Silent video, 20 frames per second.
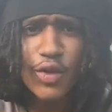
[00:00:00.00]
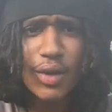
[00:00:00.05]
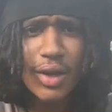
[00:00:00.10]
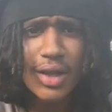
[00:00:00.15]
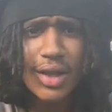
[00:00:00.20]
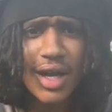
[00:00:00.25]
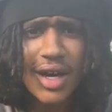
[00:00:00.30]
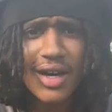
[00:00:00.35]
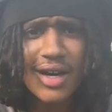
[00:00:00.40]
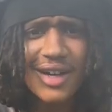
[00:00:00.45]

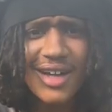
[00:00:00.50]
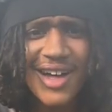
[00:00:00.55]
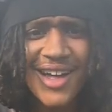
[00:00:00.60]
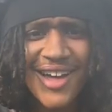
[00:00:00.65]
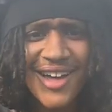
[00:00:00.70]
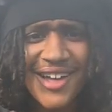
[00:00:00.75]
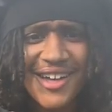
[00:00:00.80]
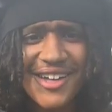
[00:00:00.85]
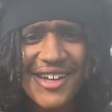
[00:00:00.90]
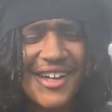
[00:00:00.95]
unlock
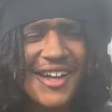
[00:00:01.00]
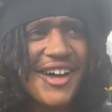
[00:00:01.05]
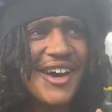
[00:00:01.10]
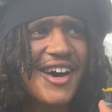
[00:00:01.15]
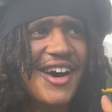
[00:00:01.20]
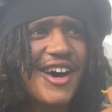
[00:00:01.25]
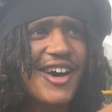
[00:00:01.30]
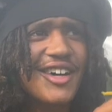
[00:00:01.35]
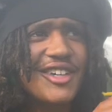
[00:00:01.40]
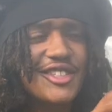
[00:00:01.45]

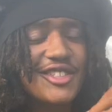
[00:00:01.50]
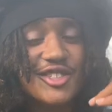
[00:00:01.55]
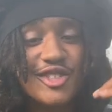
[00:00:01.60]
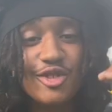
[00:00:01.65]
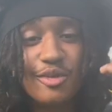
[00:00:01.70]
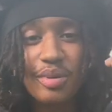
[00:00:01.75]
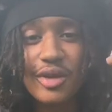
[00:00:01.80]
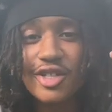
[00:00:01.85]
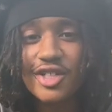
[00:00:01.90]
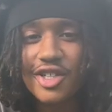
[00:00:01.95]
a
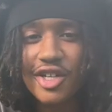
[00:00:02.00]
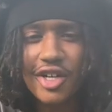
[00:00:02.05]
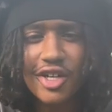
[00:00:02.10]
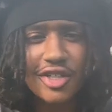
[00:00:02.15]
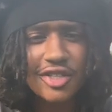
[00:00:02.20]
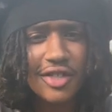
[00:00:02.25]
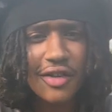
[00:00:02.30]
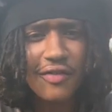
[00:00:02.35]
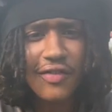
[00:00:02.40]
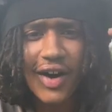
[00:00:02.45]

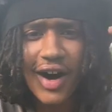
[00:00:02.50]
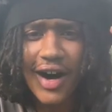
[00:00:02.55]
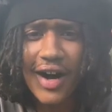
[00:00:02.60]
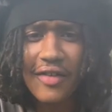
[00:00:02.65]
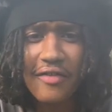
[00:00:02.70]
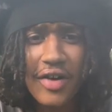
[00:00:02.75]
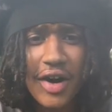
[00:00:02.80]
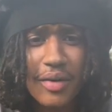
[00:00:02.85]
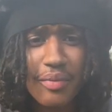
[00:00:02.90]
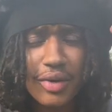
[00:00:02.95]
supercharge of high
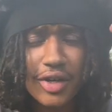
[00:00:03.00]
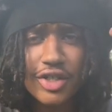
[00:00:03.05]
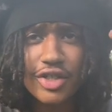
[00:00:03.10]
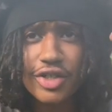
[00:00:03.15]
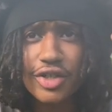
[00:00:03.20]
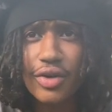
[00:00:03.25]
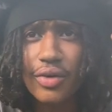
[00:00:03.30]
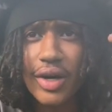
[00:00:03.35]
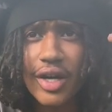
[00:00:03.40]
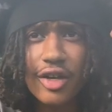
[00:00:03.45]

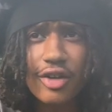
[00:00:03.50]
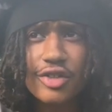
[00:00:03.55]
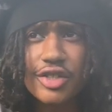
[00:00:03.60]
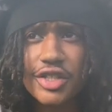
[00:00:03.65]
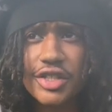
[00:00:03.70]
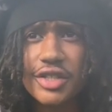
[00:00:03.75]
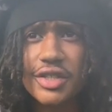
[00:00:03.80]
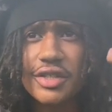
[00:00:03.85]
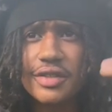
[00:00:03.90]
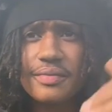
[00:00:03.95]
vibrational
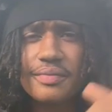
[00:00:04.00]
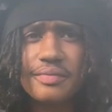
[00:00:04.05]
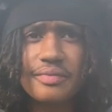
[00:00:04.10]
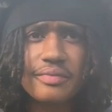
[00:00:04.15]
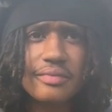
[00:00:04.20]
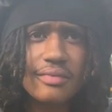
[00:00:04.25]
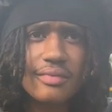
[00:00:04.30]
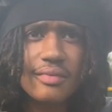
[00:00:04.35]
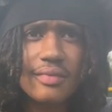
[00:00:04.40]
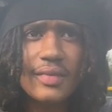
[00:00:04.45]
energy,
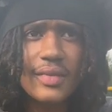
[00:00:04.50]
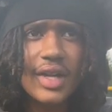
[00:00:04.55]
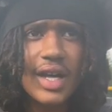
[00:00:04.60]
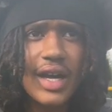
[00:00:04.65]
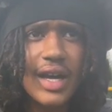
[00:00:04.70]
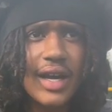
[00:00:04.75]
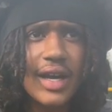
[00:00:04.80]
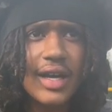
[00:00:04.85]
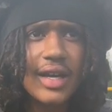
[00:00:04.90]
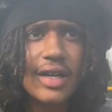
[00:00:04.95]

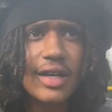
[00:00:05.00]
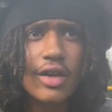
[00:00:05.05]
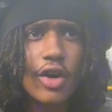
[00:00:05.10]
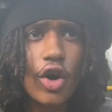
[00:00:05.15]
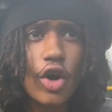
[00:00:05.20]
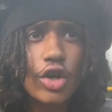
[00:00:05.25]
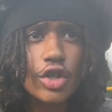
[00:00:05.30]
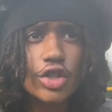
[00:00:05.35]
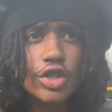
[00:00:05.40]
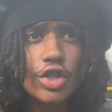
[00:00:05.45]
and
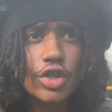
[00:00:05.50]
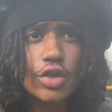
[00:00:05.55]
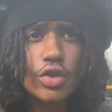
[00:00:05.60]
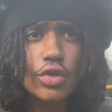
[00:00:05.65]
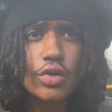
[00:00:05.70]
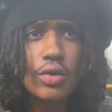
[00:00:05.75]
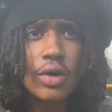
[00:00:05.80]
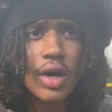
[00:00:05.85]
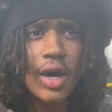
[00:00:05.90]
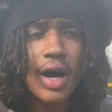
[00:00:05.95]

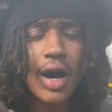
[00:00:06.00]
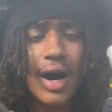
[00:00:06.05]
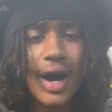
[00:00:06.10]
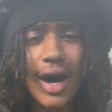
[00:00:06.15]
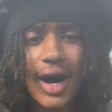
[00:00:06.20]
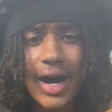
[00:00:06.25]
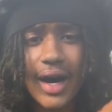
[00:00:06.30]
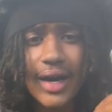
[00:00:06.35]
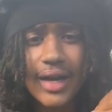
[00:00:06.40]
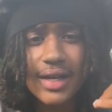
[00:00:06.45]
also a
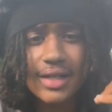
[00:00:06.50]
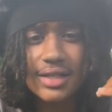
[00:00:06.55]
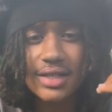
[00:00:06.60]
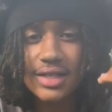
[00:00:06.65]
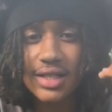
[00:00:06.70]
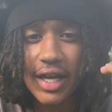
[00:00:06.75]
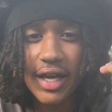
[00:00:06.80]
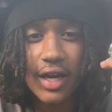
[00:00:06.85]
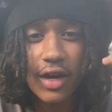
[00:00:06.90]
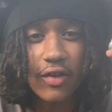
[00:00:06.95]
heightened
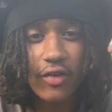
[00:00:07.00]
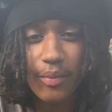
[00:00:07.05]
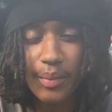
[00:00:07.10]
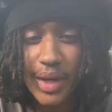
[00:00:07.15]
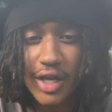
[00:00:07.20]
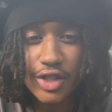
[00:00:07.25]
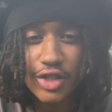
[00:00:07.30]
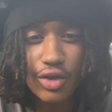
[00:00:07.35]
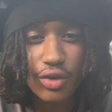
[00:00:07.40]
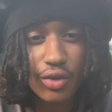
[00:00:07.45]
state of
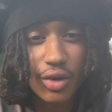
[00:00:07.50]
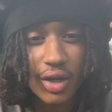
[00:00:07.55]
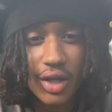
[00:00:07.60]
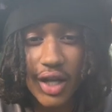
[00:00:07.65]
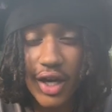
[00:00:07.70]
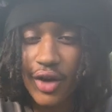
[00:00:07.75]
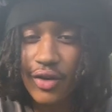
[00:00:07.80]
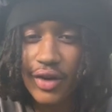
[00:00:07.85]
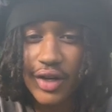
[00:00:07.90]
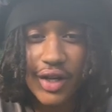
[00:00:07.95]
mental
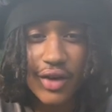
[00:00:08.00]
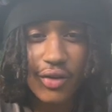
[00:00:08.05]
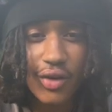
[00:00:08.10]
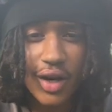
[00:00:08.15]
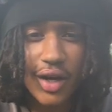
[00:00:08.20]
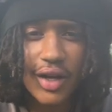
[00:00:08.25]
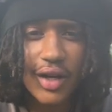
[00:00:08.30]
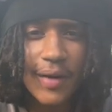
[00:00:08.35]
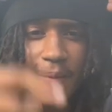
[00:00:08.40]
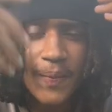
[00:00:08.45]
clarity,
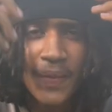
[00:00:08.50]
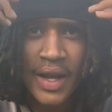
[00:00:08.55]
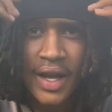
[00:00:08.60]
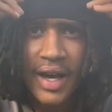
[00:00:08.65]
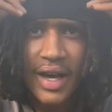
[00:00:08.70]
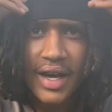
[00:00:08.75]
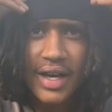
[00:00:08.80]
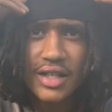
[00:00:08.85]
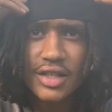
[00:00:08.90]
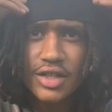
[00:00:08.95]
right?
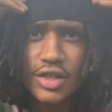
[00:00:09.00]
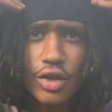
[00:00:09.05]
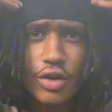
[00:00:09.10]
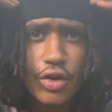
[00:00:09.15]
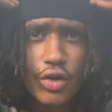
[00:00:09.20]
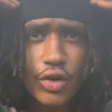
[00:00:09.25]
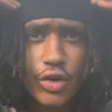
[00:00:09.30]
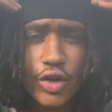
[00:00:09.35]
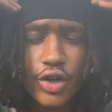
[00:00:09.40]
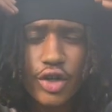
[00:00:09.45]
And
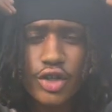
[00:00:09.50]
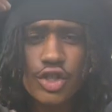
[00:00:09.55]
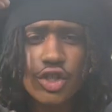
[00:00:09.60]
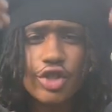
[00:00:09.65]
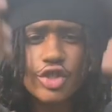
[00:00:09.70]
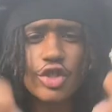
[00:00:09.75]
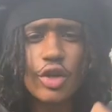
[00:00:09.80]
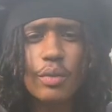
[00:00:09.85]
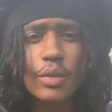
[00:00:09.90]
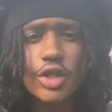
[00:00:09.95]
so you're
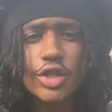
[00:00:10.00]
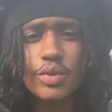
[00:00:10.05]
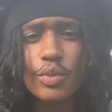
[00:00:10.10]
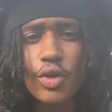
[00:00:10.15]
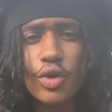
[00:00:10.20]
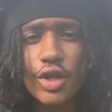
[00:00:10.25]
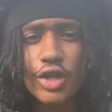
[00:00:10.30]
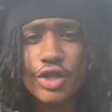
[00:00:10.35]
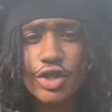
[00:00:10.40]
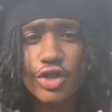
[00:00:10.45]
just so much
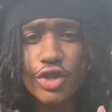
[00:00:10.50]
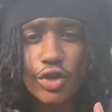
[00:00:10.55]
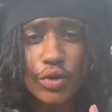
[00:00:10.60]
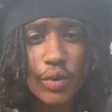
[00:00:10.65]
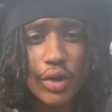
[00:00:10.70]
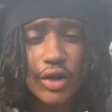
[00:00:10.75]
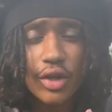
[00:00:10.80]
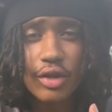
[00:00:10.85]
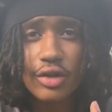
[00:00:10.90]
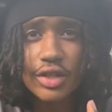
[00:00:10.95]
more in tune
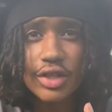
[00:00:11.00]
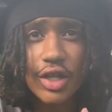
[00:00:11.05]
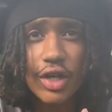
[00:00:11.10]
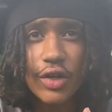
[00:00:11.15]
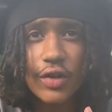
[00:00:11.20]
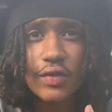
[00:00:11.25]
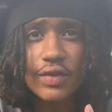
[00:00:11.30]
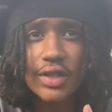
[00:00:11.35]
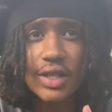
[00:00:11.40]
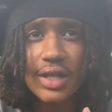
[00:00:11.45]
with
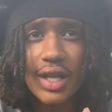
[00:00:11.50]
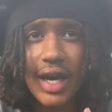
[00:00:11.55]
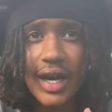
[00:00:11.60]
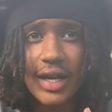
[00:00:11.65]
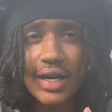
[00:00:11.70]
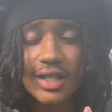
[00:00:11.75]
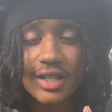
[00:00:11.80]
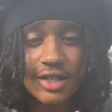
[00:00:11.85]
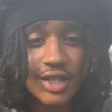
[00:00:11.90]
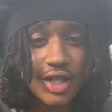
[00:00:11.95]
yourself to
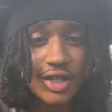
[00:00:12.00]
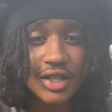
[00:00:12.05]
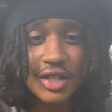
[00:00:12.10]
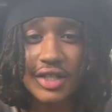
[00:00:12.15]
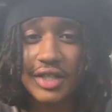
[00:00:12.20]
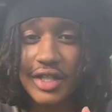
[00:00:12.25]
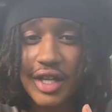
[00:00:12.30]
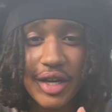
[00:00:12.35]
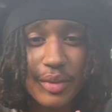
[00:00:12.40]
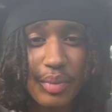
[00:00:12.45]
like such a
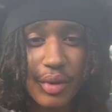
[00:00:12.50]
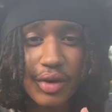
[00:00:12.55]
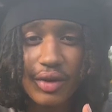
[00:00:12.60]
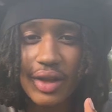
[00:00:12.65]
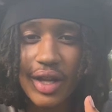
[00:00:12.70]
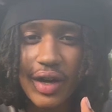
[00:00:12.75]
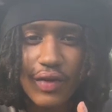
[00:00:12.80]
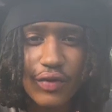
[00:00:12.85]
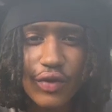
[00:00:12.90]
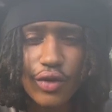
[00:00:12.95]
deeper
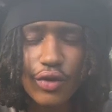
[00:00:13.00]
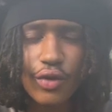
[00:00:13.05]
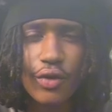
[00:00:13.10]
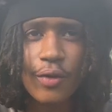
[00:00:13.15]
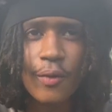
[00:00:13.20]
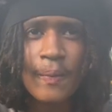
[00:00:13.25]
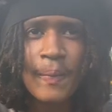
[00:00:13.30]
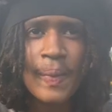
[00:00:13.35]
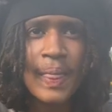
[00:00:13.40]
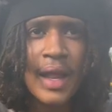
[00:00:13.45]
level.
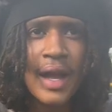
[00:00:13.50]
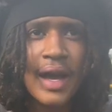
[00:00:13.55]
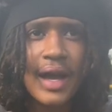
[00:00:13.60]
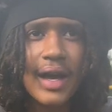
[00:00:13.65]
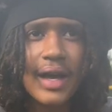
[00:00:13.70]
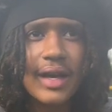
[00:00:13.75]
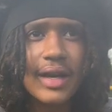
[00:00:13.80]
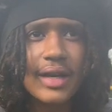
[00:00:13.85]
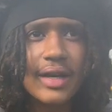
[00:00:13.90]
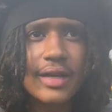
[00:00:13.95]

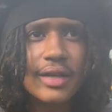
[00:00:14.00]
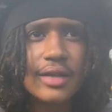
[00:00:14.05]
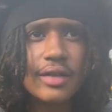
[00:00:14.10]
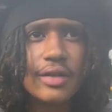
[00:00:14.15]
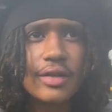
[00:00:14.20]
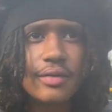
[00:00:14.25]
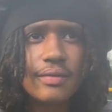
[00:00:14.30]
And